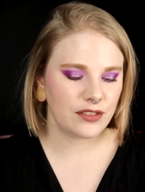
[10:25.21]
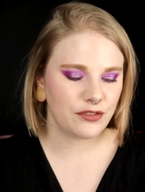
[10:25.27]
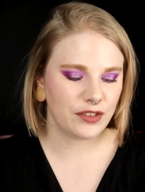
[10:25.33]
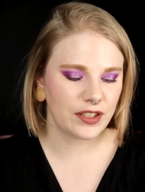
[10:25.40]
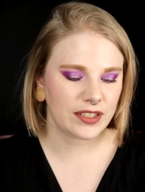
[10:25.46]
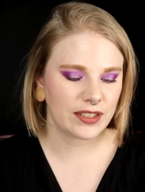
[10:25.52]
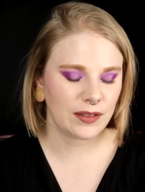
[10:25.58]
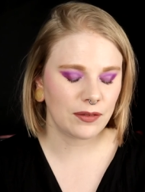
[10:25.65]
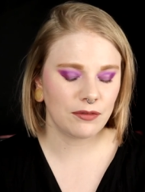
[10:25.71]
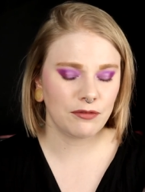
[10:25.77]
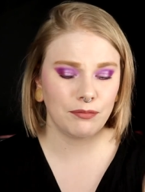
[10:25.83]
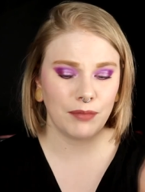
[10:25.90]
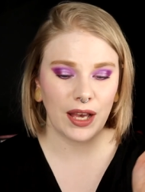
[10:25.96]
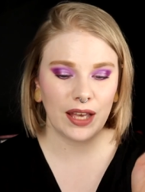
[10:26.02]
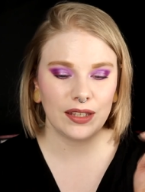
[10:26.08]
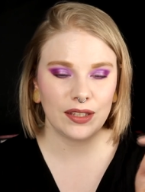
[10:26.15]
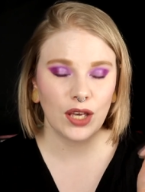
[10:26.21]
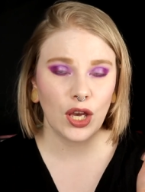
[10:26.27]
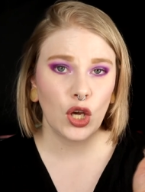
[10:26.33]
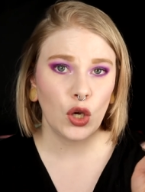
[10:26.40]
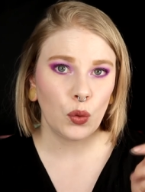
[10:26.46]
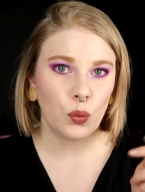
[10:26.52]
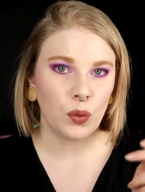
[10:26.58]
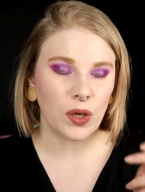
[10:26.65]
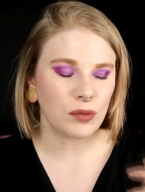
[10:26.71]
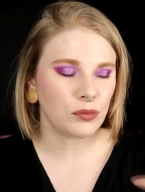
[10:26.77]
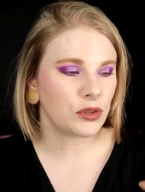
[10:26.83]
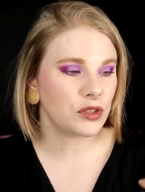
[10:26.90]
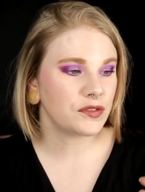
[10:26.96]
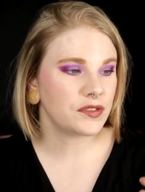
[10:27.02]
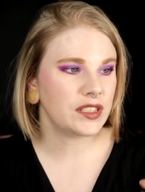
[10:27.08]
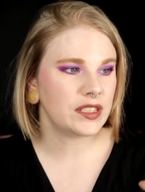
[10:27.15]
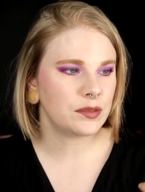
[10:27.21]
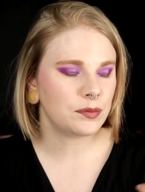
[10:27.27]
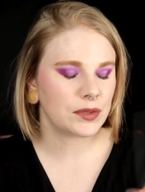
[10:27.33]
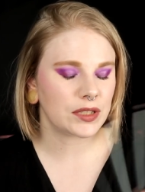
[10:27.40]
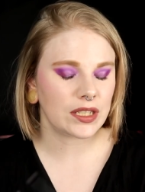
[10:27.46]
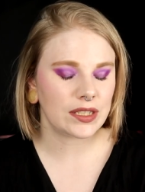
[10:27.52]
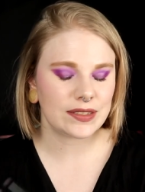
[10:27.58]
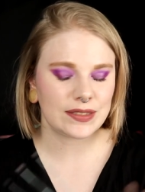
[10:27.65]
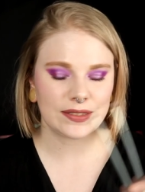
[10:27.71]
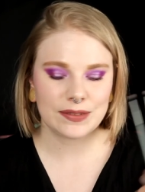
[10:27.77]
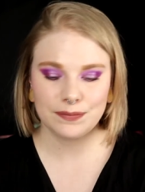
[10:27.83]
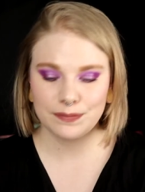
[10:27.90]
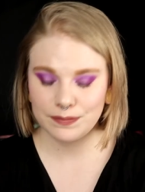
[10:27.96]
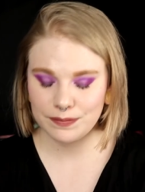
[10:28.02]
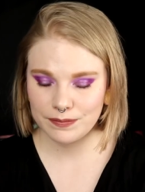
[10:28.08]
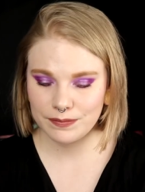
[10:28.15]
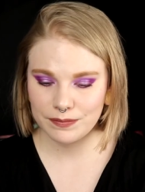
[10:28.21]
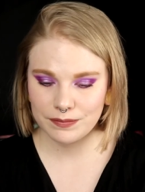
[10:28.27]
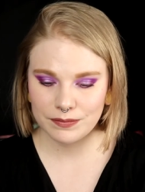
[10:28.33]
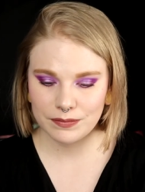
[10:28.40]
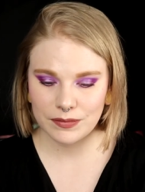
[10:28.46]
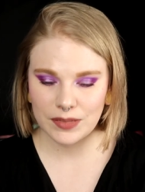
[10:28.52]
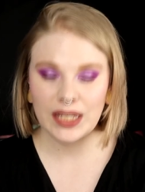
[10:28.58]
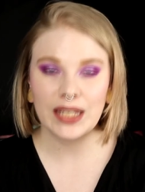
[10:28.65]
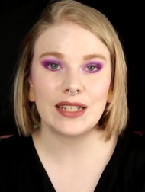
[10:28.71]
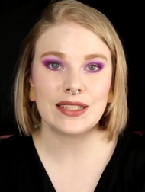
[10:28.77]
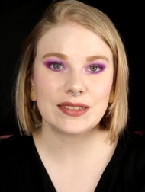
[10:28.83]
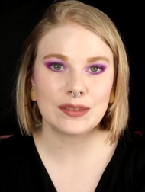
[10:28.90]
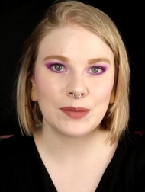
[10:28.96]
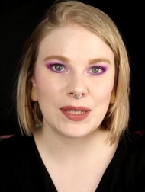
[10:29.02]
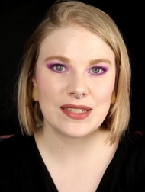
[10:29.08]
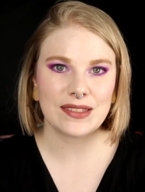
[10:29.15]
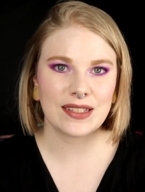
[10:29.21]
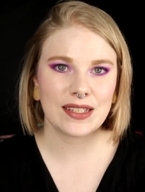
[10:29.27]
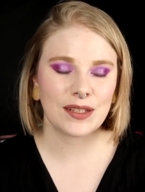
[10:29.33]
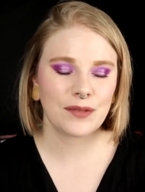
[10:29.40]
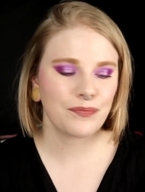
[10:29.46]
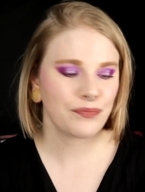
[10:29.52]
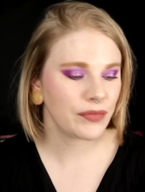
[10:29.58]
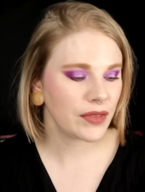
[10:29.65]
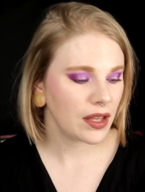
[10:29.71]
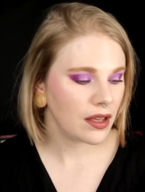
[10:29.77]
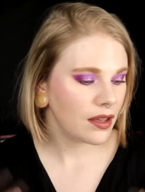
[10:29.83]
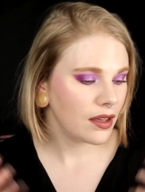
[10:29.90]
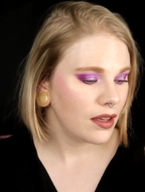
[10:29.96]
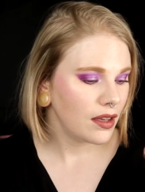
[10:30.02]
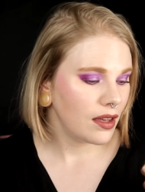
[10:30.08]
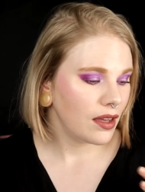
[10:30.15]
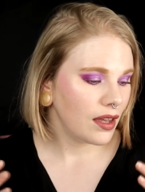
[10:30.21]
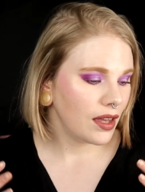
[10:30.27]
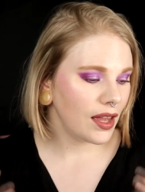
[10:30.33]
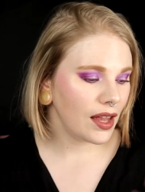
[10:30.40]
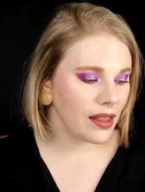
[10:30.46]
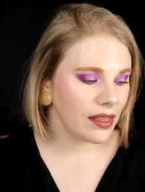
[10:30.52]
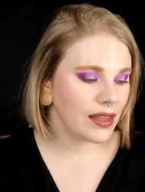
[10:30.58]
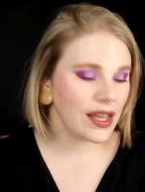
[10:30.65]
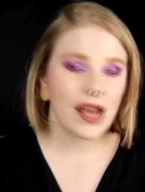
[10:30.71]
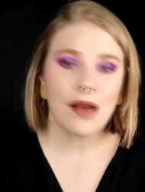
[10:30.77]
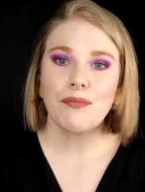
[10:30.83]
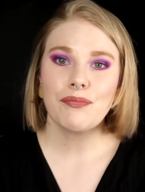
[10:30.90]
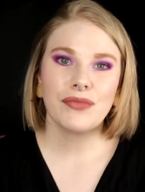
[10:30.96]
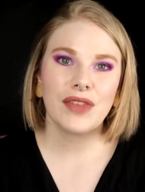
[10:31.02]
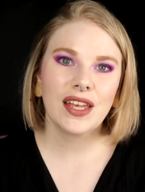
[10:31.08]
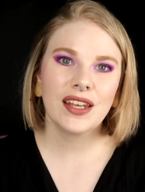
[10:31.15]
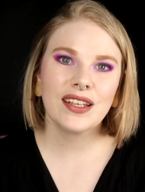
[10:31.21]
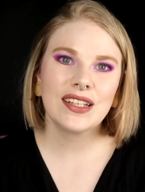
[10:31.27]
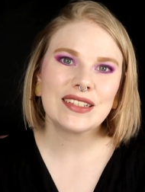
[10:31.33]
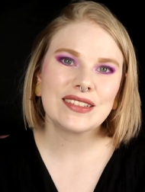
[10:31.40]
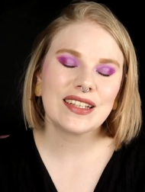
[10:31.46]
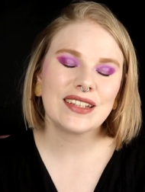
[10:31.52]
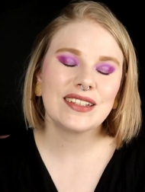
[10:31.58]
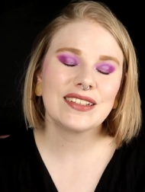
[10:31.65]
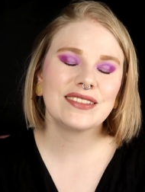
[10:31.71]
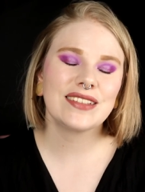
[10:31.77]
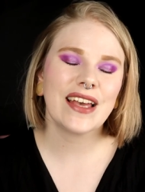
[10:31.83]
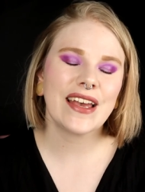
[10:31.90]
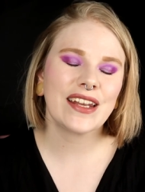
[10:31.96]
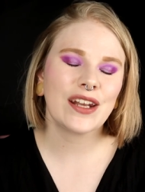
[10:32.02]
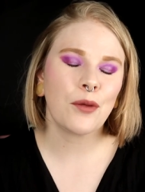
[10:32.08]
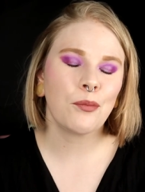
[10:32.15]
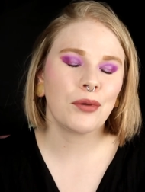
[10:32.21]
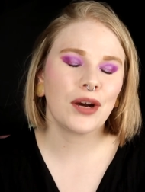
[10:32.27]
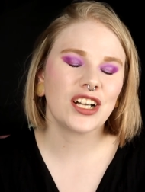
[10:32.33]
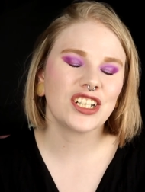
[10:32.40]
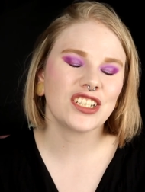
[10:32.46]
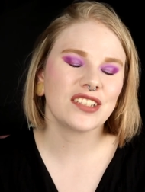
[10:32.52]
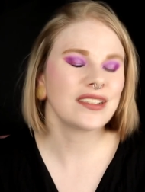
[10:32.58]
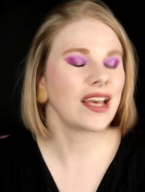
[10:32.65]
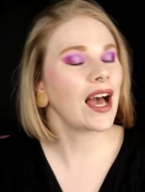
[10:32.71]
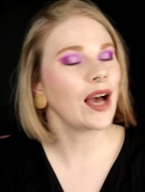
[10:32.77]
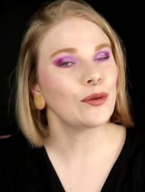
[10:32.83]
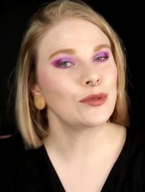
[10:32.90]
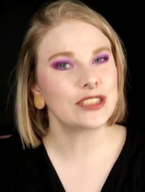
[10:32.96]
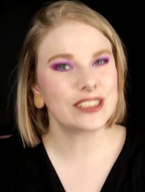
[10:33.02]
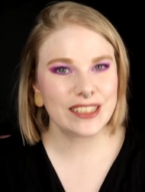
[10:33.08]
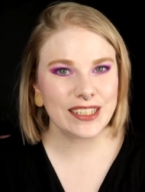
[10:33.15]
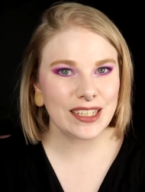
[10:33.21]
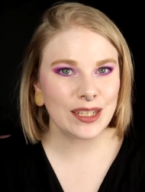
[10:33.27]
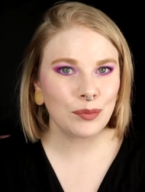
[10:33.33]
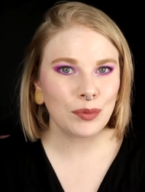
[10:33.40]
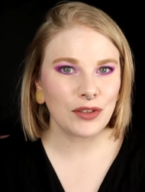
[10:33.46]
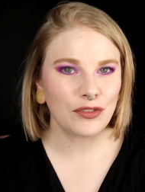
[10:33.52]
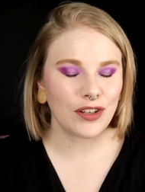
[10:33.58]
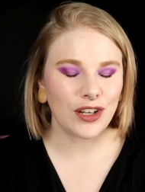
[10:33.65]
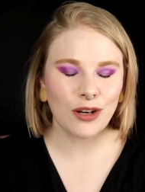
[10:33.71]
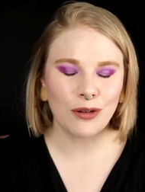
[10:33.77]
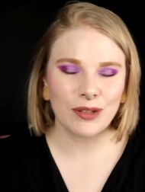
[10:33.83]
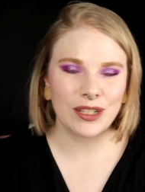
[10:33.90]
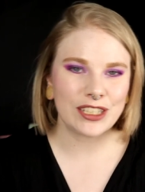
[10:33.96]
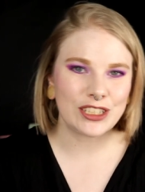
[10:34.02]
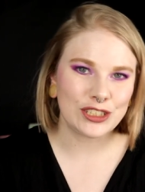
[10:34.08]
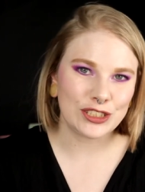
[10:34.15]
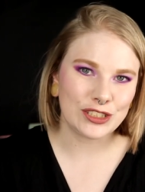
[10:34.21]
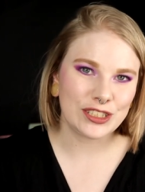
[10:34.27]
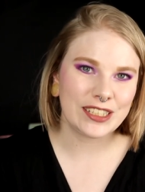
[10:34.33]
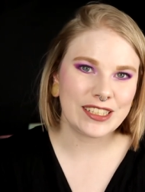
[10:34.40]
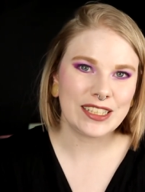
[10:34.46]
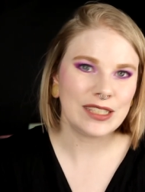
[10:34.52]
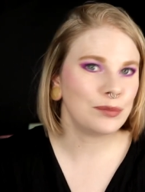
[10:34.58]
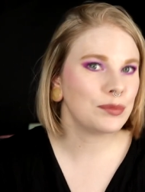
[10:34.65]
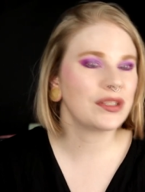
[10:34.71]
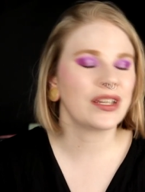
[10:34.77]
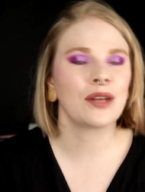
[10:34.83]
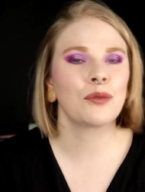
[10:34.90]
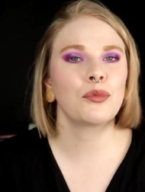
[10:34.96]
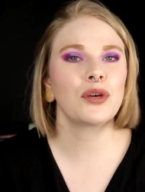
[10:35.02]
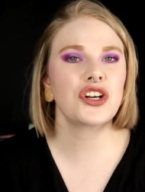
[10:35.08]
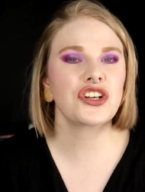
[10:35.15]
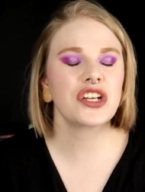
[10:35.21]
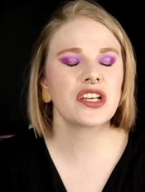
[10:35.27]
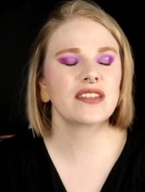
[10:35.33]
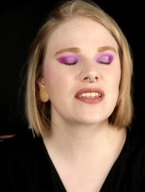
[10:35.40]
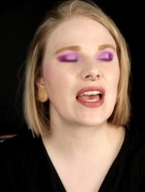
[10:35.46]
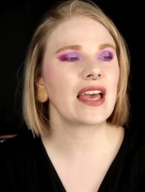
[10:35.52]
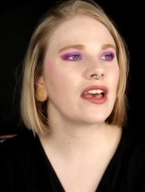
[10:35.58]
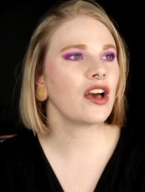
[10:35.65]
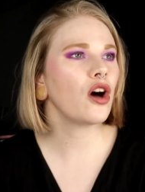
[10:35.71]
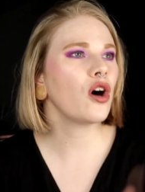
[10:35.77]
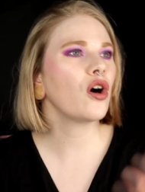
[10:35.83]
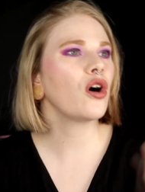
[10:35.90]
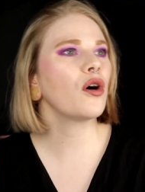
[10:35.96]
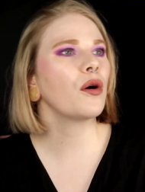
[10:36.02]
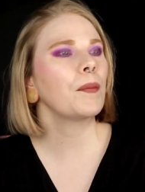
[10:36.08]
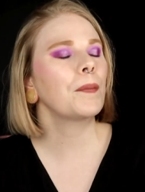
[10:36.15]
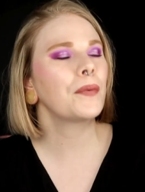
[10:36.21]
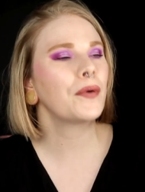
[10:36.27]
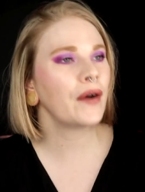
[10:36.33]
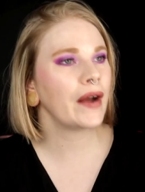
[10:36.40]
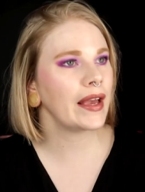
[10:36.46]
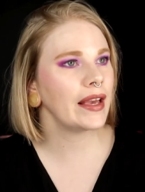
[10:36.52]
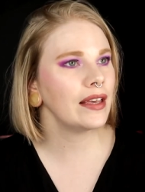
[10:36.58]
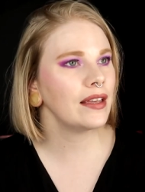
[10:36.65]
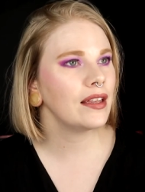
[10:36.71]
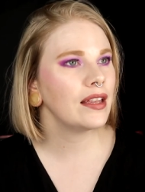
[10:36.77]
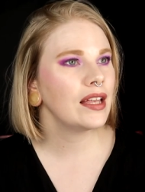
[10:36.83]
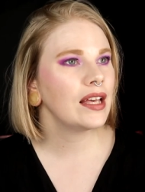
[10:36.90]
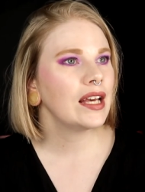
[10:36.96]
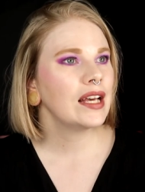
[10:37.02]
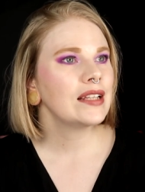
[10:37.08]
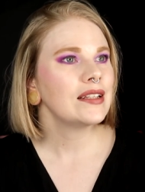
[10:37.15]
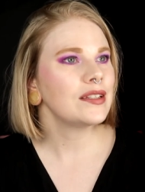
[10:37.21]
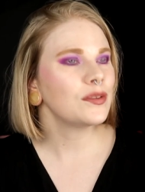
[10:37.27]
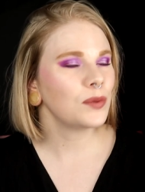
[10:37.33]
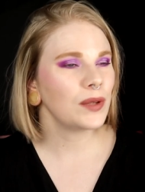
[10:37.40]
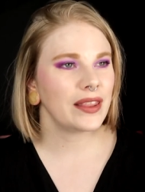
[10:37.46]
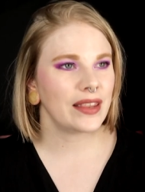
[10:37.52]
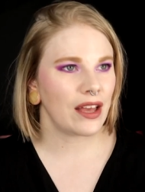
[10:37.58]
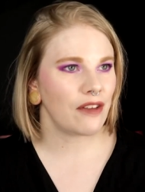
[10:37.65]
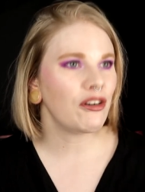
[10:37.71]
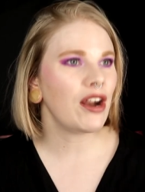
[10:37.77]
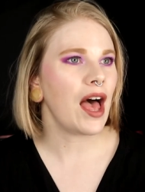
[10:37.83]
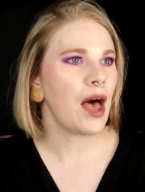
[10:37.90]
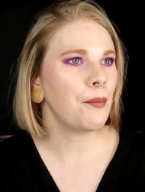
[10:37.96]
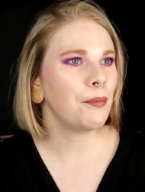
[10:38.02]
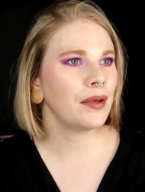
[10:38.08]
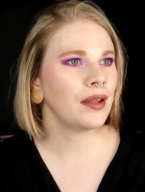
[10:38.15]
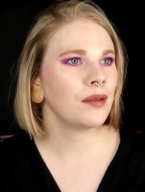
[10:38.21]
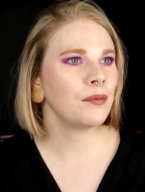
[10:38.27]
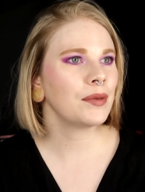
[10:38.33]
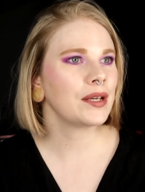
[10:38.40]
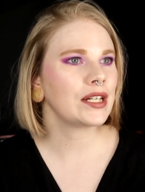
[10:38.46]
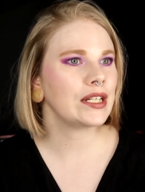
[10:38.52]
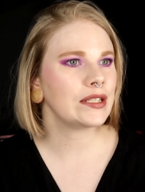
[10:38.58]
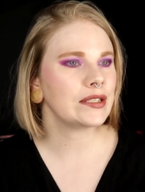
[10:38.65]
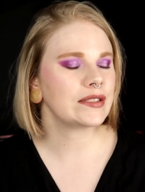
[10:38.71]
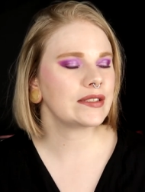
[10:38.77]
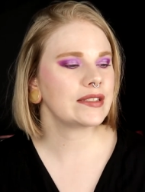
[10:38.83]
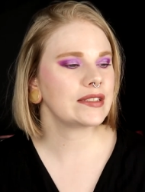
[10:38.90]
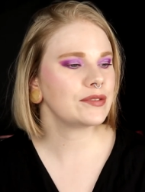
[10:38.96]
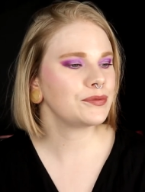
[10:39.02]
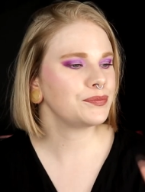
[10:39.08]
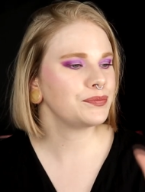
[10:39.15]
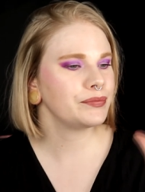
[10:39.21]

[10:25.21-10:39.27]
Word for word: thinking of buying one more of these because it is amazing. And yeah, that is the 10 brushes I would keep if I only could keep 10 brushes. I pray that will never happen because